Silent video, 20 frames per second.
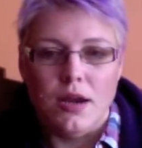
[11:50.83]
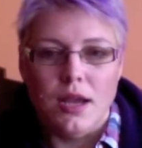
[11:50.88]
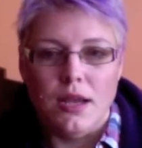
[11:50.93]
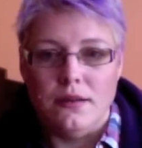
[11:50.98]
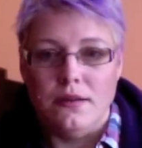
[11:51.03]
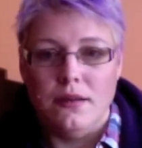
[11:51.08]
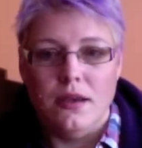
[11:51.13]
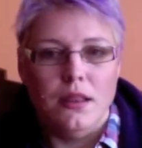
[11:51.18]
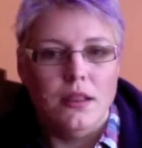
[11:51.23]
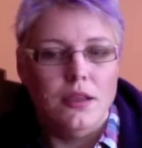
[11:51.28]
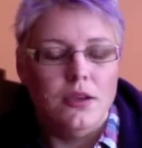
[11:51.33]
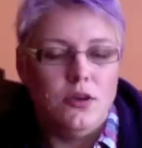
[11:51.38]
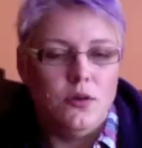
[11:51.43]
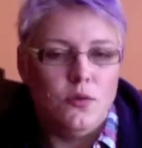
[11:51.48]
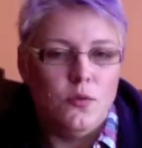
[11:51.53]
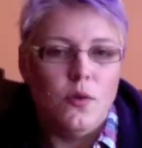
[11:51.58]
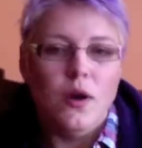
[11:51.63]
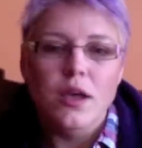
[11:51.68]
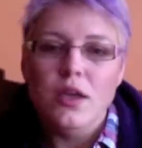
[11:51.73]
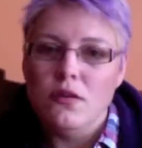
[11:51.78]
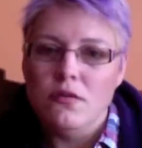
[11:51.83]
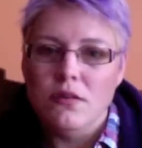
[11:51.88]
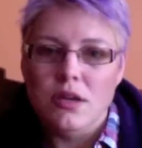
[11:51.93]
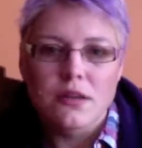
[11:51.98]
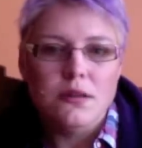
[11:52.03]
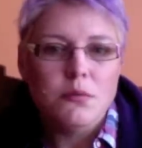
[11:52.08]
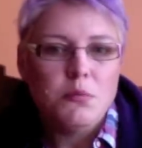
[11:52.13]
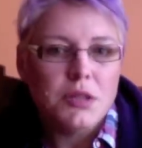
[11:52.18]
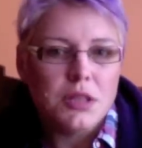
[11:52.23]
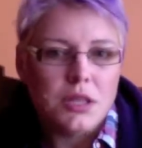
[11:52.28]
and telling you what you
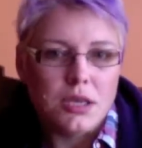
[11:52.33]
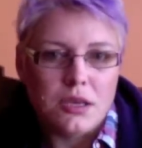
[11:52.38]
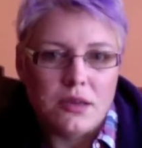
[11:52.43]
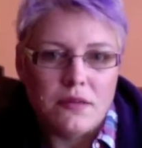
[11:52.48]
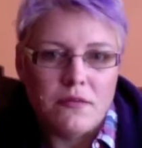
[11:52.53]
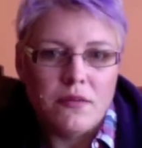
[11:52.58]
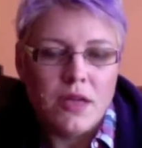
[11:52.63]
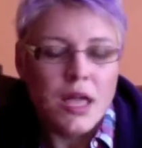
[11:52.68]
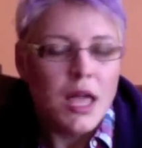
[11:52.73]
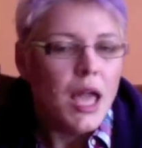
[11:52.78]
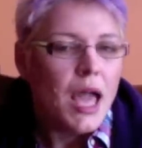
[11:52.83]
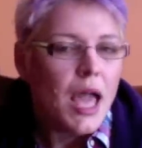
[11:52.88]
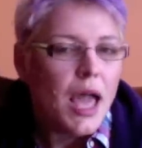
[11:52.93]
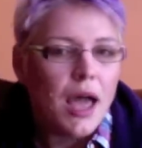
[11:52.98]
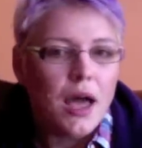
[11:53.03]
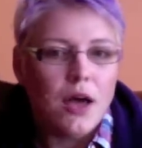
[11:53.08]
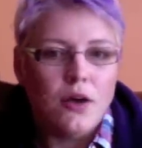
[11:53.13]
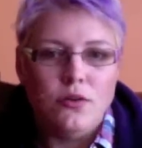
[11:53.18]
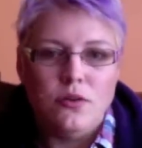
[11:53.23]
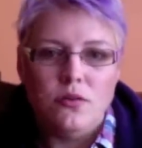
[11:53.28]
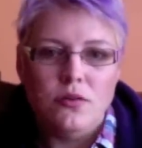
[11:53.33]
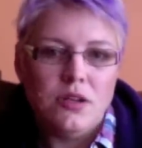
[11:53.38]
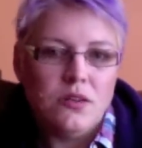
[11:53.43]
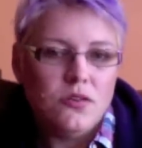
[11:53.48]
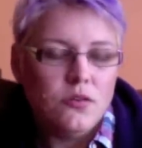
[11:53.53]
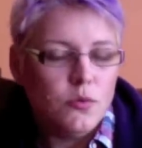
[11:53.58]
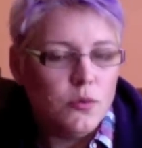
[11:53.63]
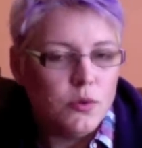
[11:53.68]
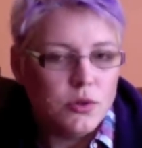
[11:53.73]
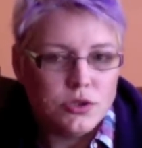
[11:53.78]
need to believe, how you need
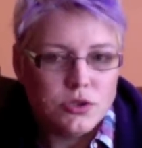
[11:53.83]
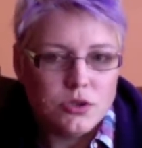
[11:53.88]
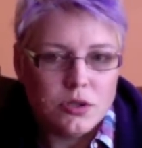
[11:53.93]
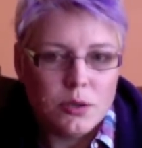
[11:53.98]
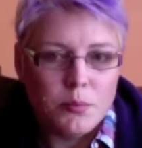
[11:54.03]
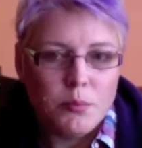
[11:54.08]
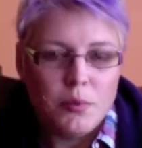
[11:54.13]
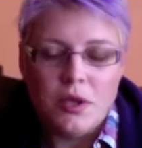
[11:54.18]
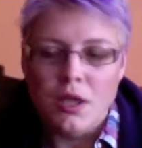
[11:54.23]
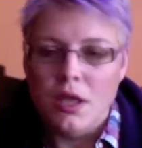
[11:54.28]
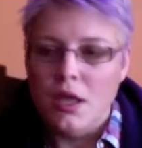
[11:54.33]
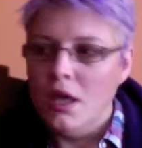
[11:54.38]
to worship,